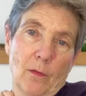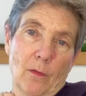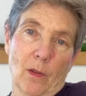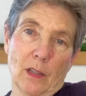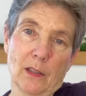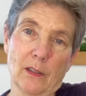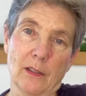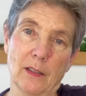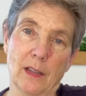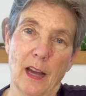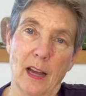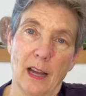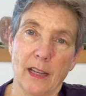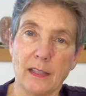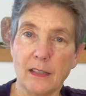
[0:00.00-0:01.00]
One
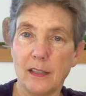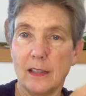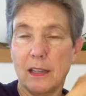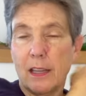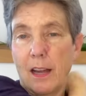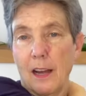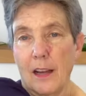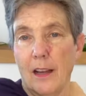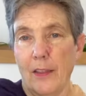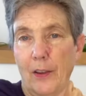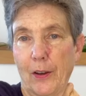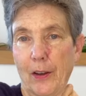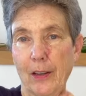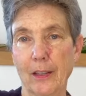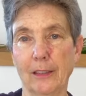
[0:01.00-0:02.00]
side to the
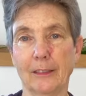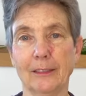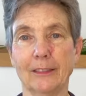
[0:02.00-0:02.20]
other.